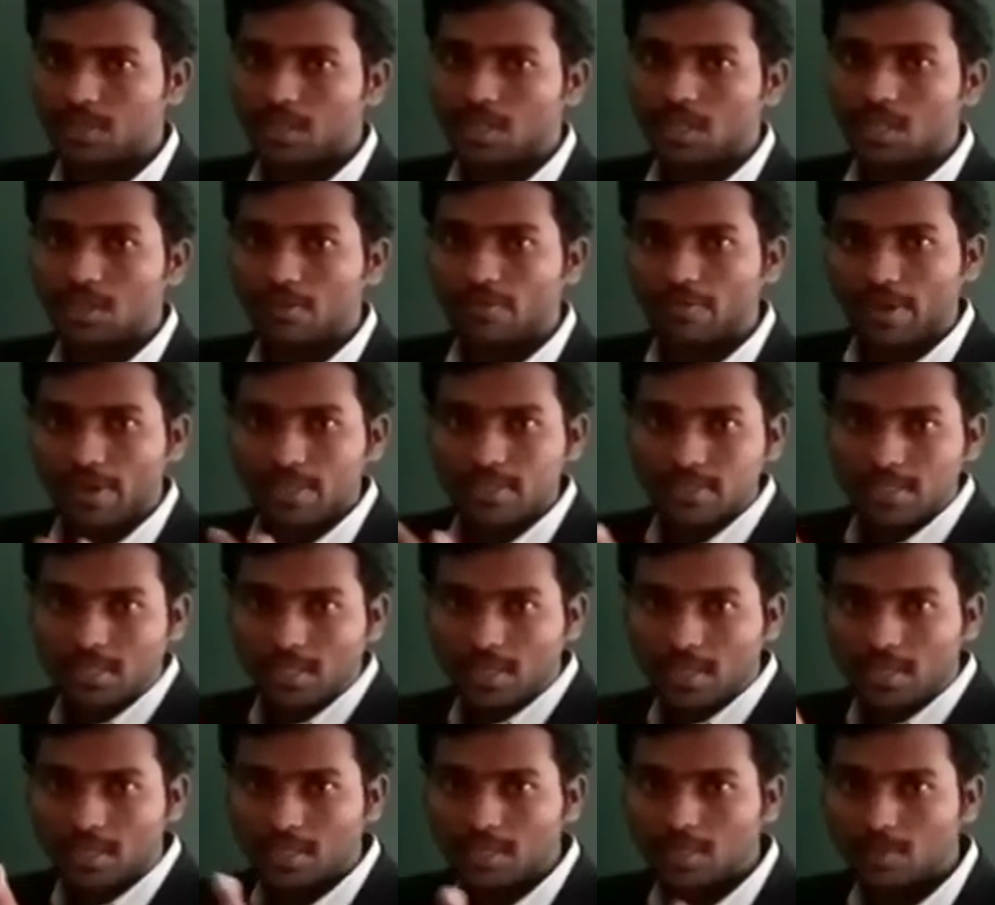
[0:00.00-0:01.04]
If
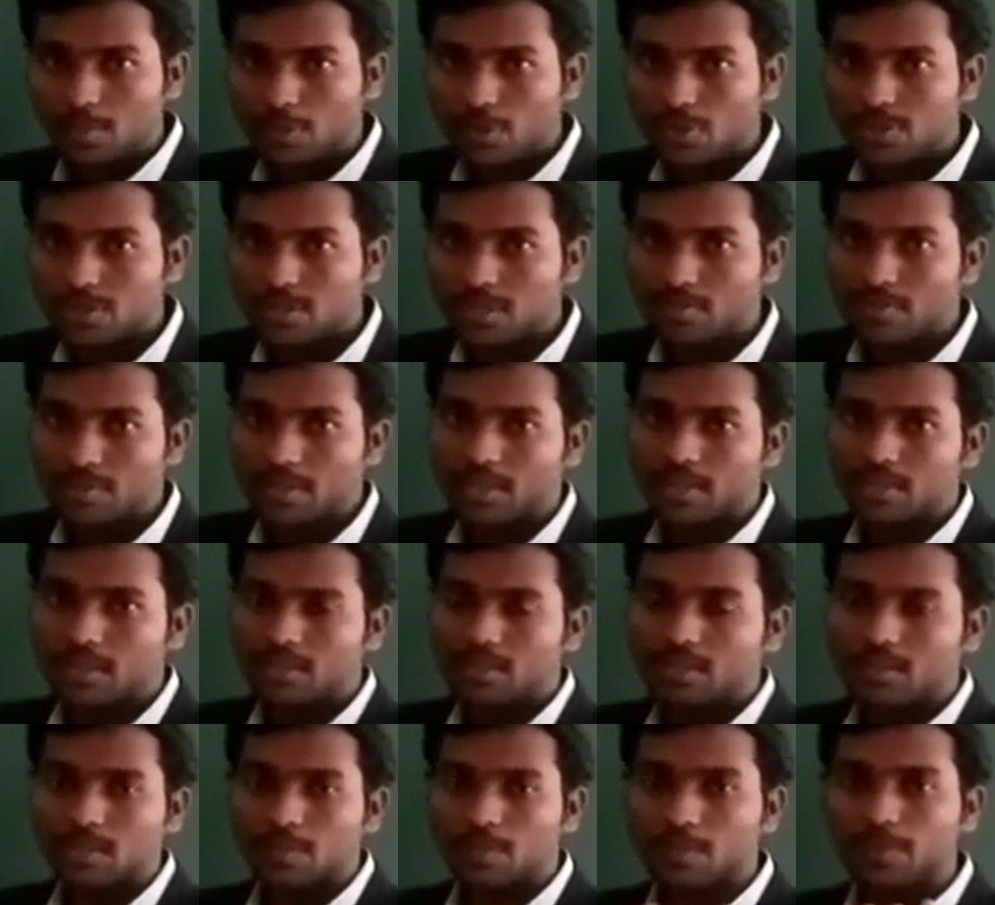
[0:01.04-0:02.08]
uncertainty in position of electron,
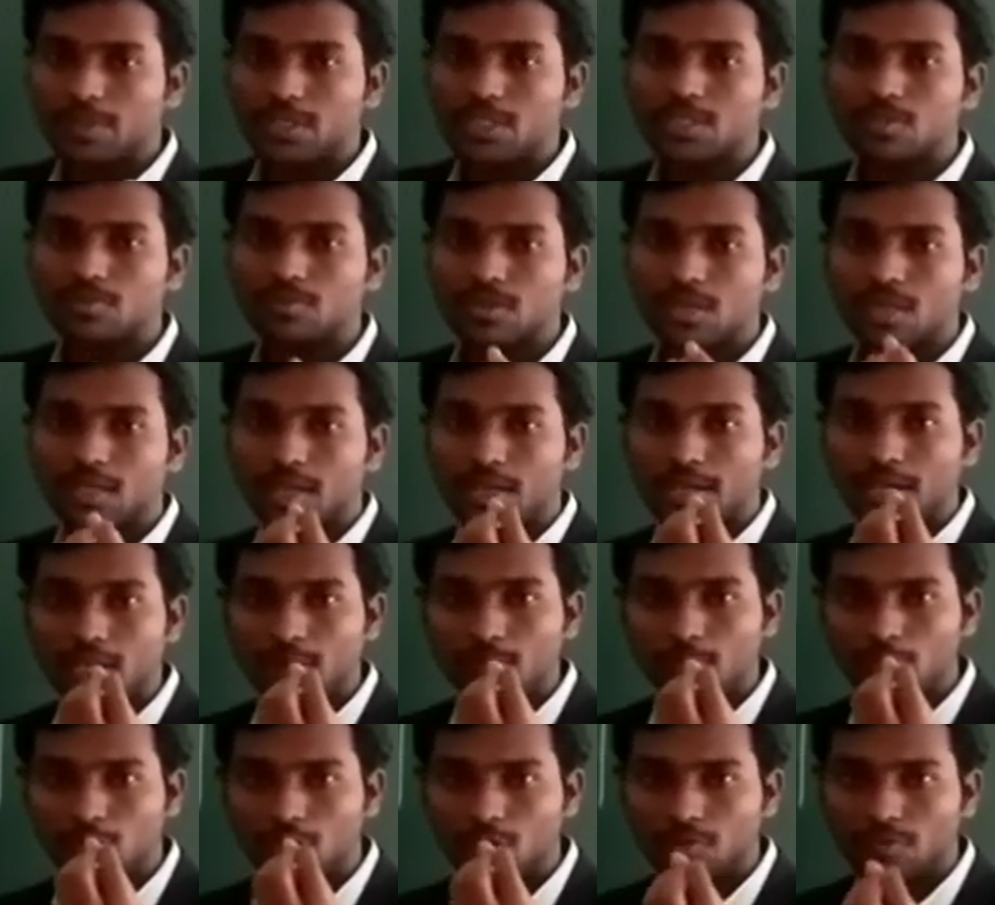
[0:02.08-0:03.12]
that means we are
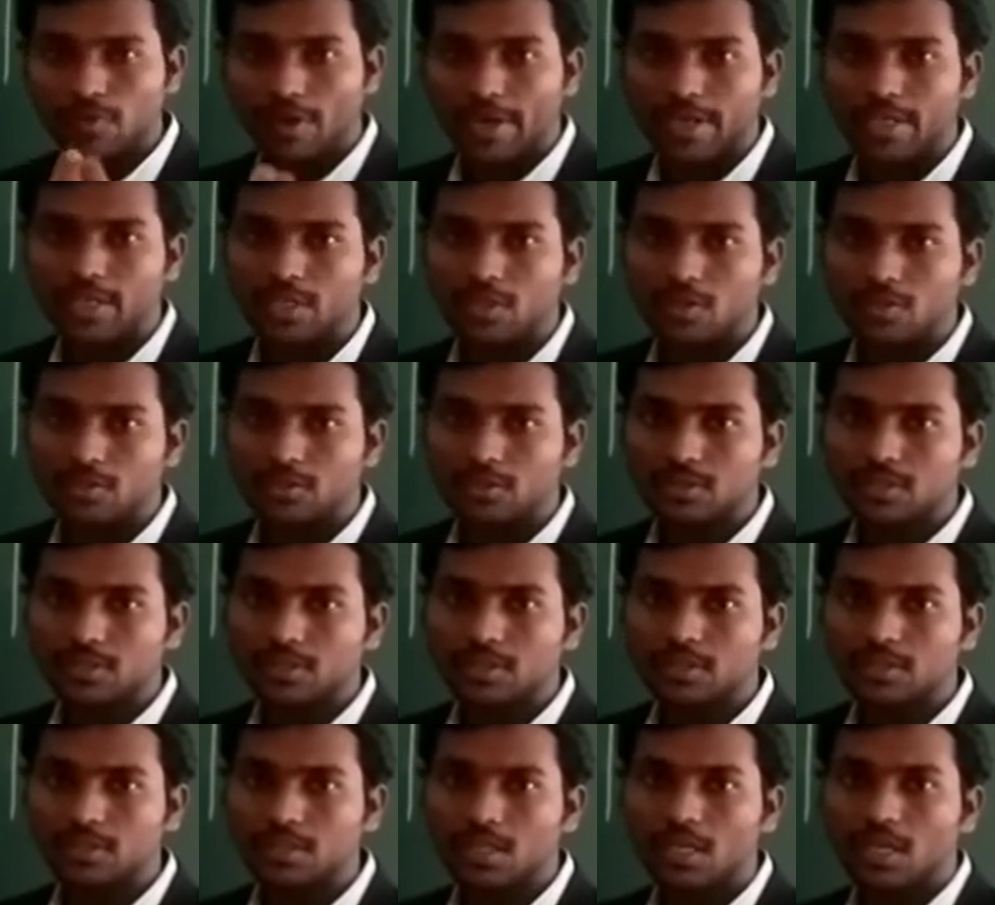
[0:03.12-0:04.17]
unable to find out
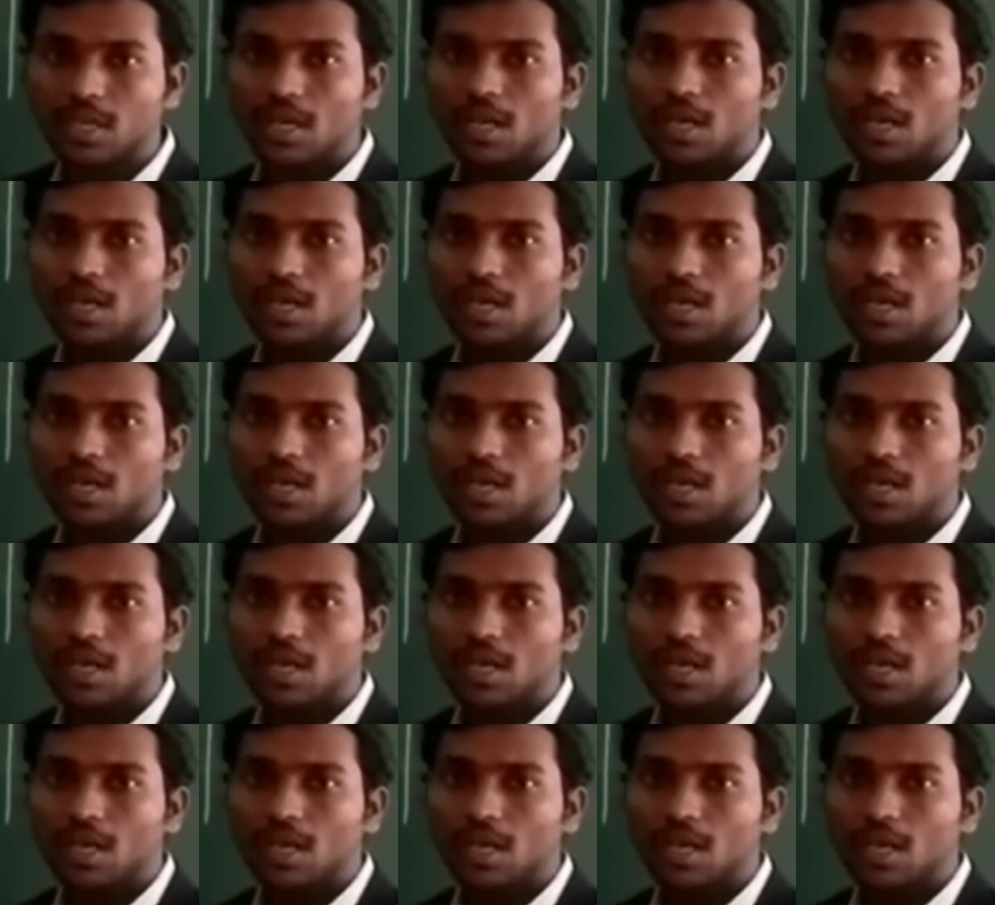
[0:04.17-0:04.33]
the